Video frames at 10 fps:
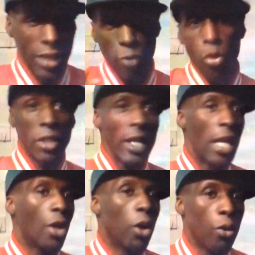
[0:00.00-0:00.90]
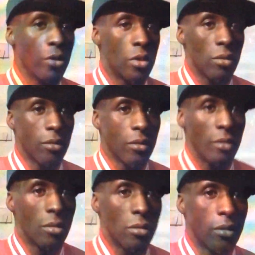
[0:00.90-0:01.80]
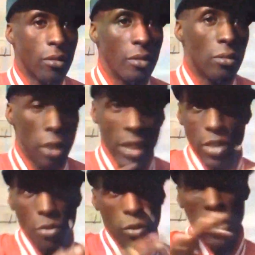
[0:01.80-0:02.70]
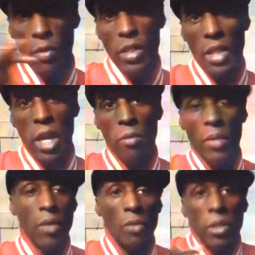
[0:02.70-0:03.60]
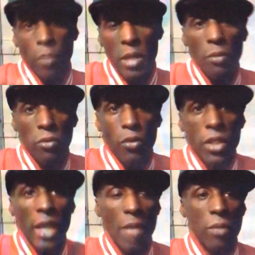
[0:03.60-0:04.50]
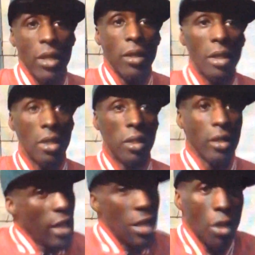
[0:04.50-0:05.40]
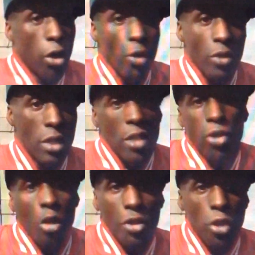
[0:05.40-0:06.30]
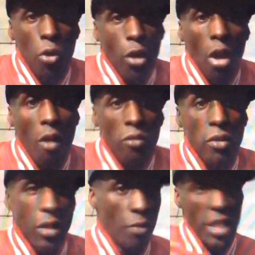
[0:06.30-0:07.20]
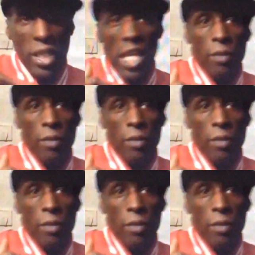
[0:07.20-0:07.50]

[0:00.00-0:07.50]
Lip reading: Dancing it out, speaking it out, writing out, engage you in different parts of the brain. And when you use different parts of the brain, that improves your health